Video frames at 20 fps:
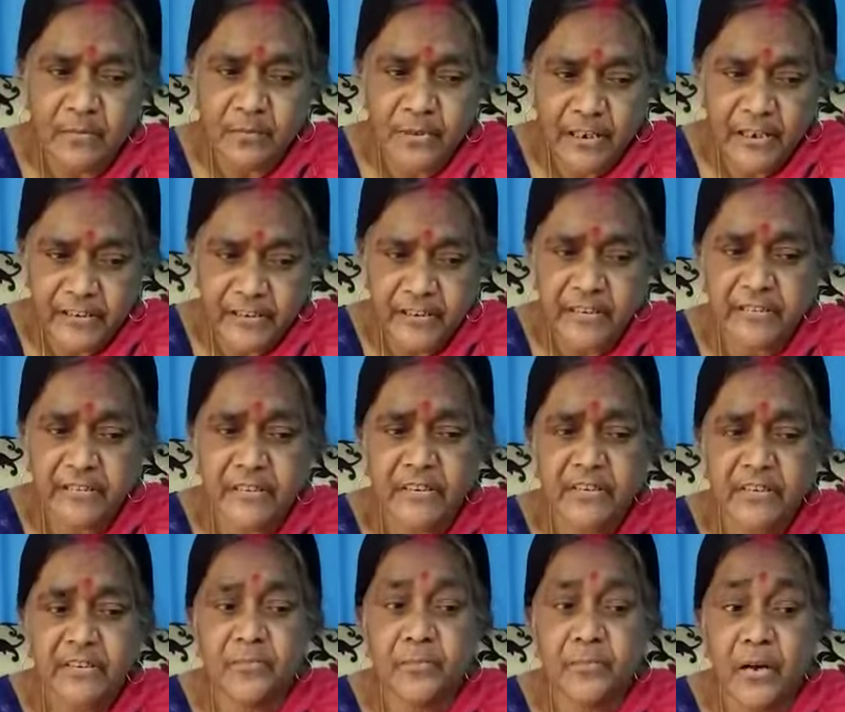fatty acid
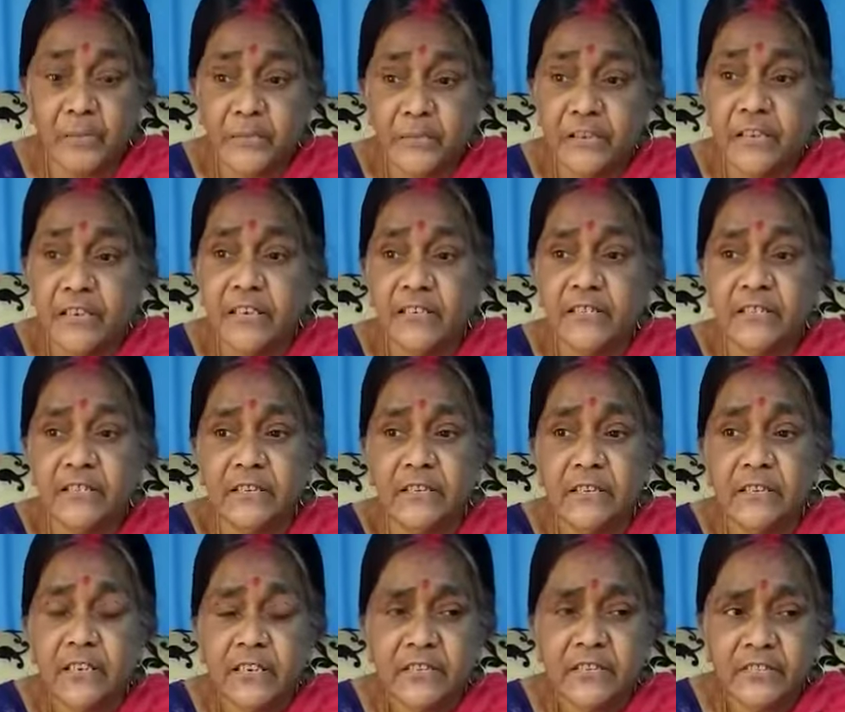is palmitic
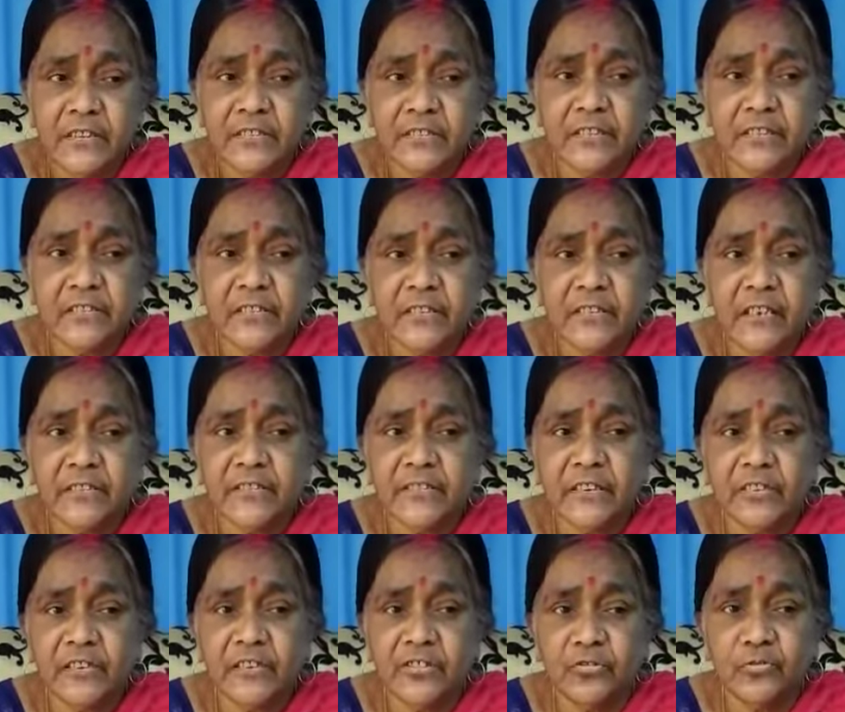acid
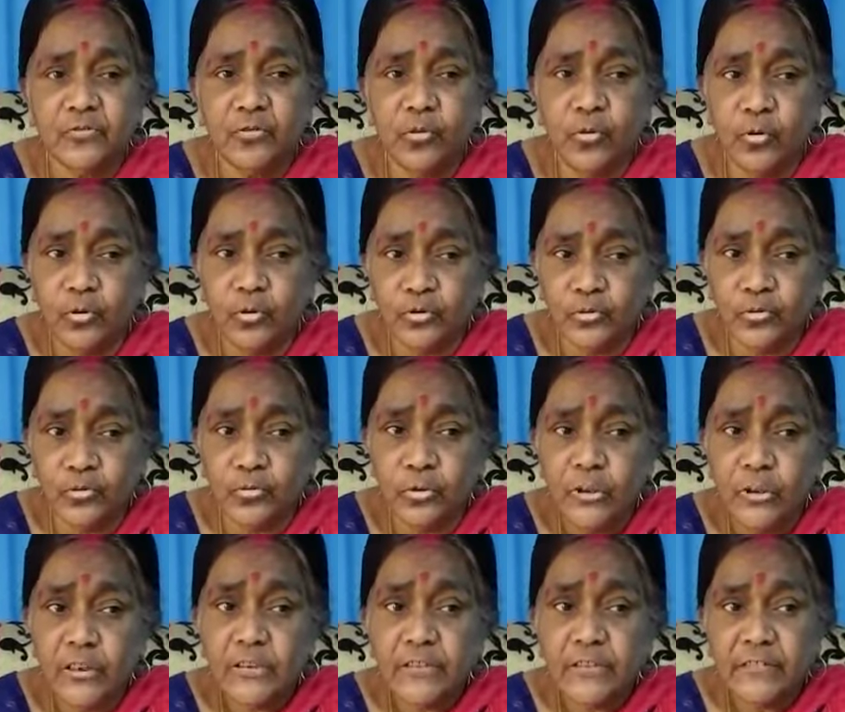C16H32O2,
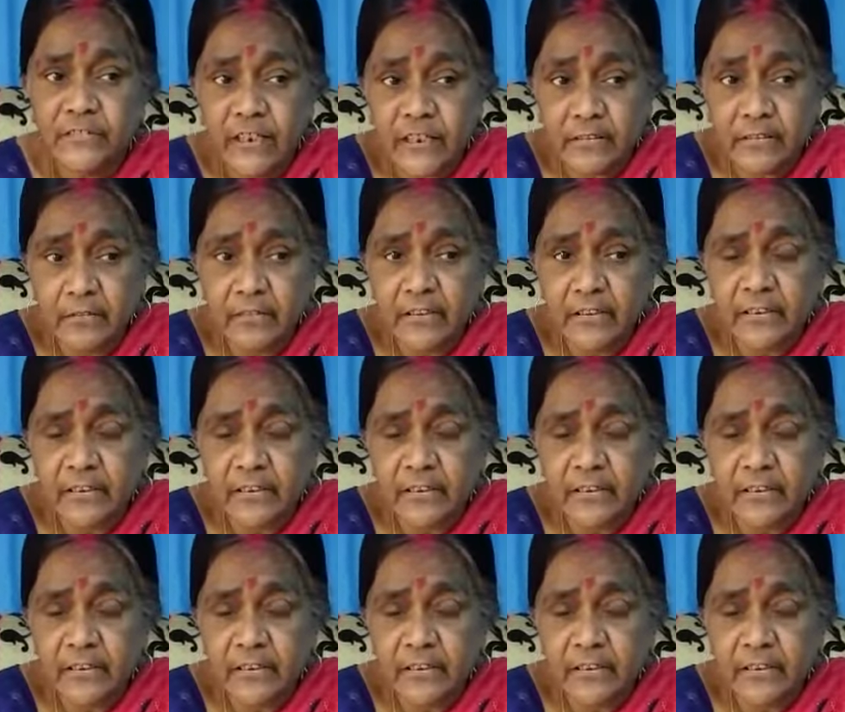then